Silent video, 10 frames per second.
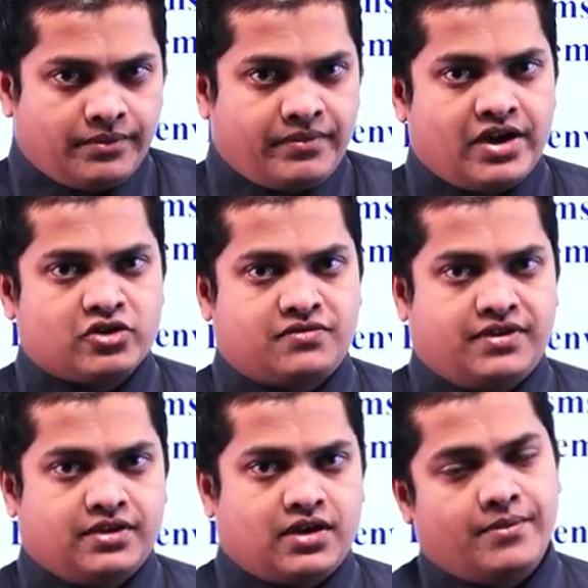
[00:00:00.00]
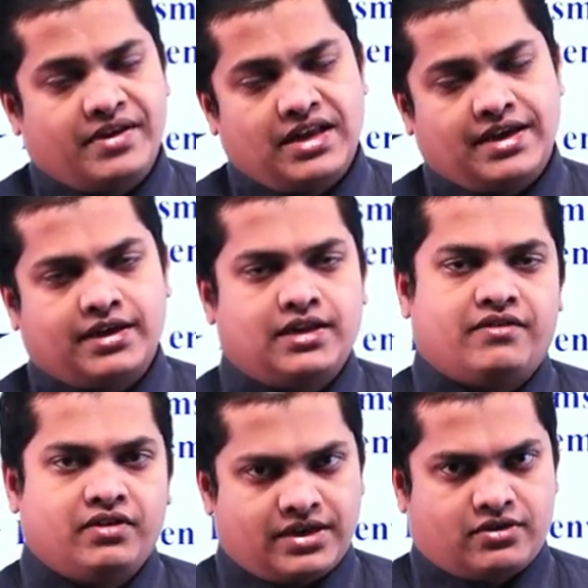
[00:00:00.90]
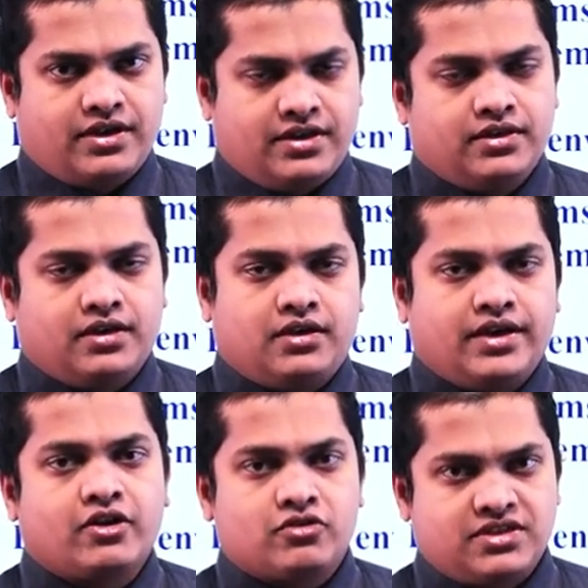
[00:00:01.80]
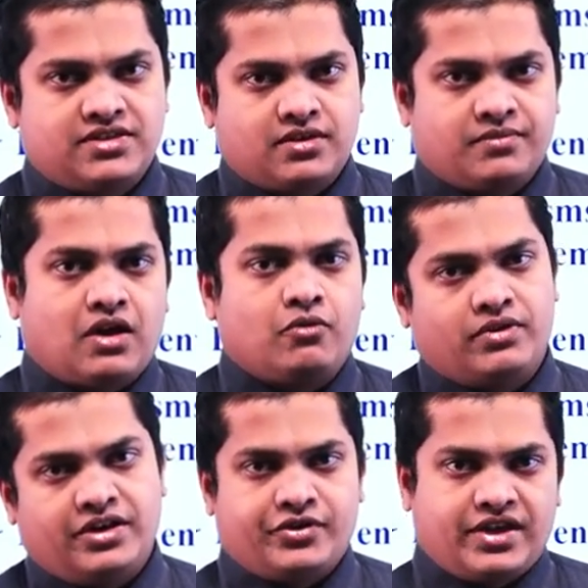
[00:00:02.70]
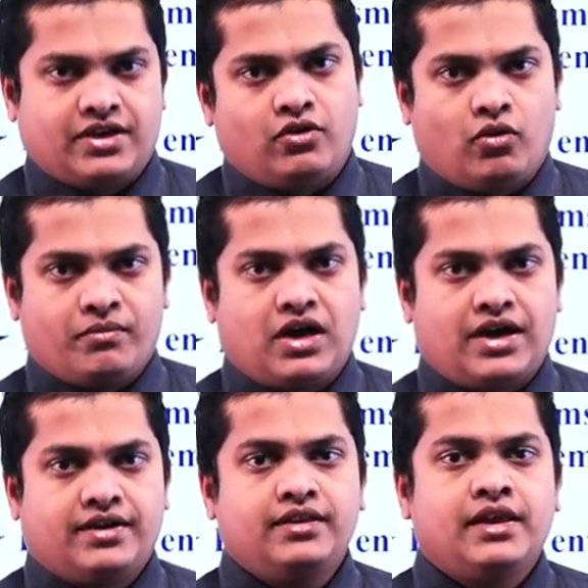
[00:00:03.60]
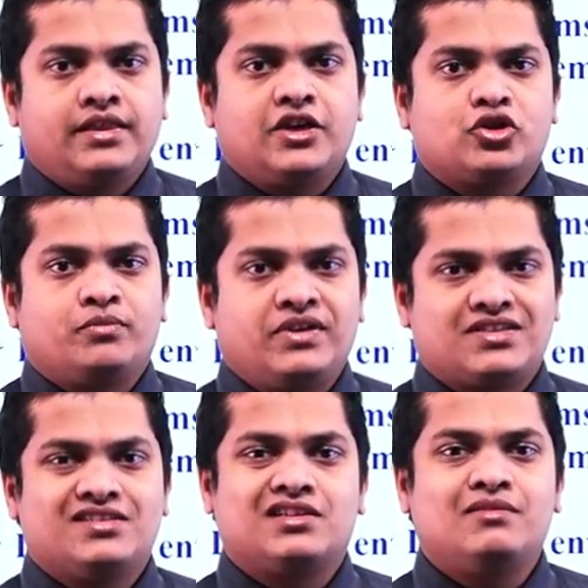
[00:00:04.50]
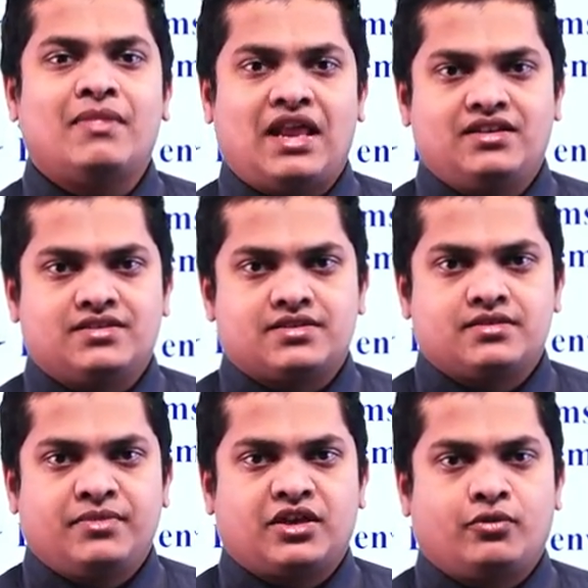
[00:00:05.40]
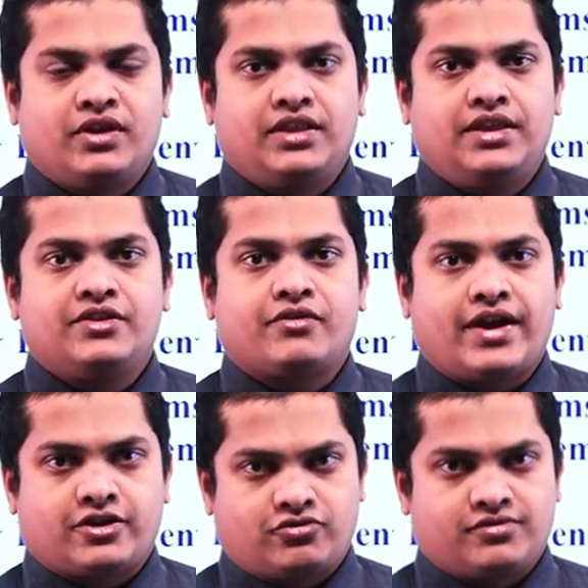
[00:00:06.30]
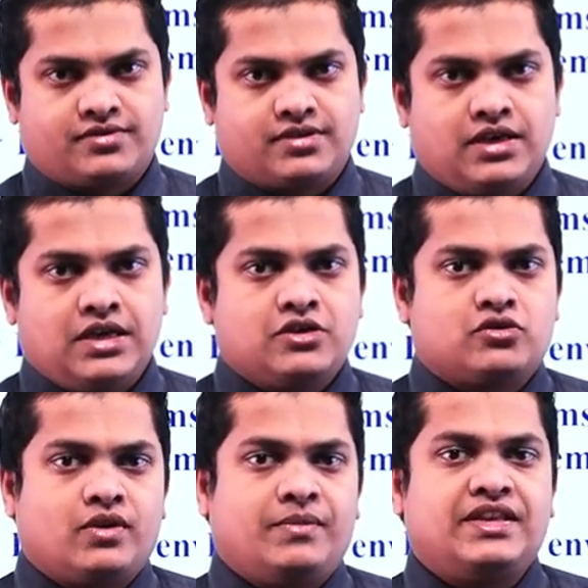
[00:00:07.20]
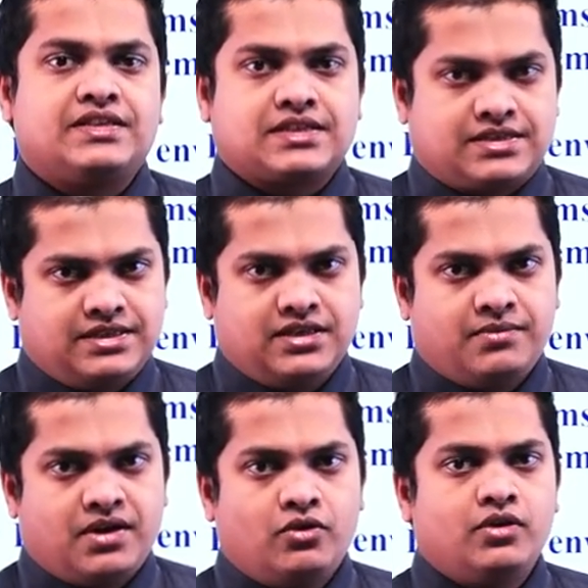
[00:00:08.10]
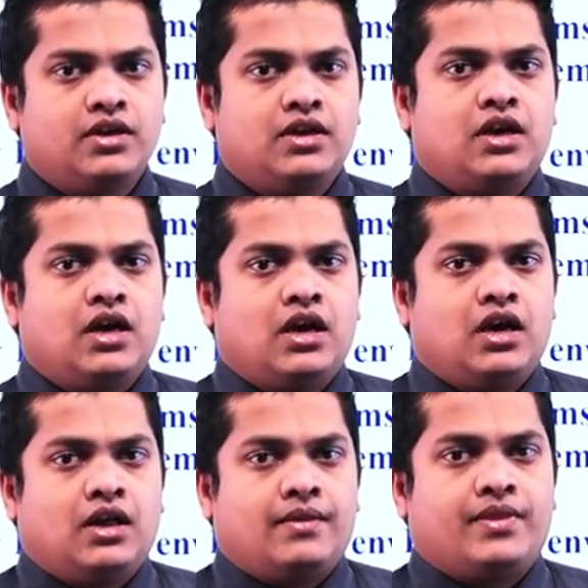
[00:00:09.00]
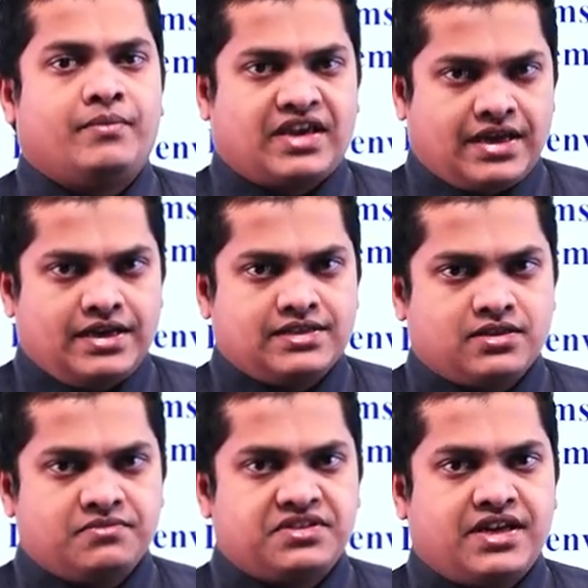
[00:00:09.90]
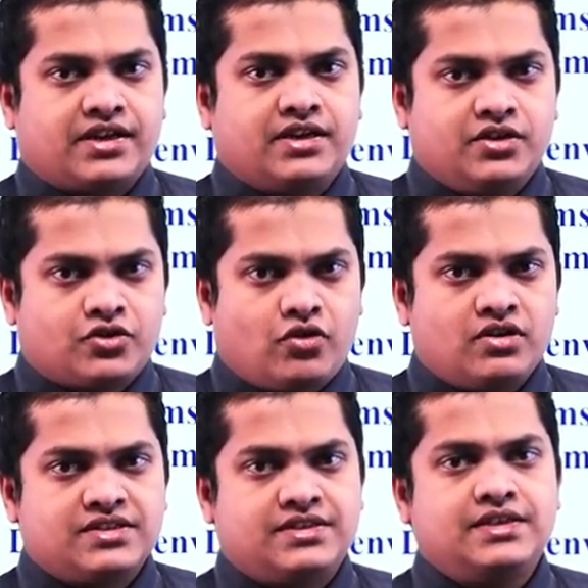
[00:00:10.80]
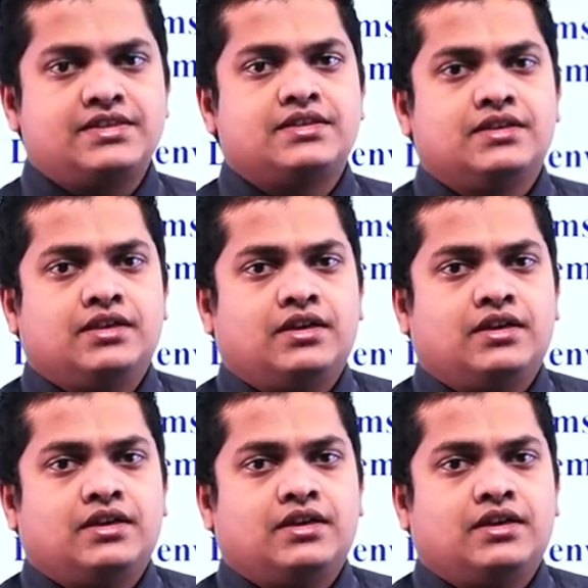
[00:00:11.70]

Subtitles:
biosphere. I mean like in our ecosystem. Now when you take a home garden, there should be a certain balance between the interactions. So we'll be discussing about the mechanisms that controls this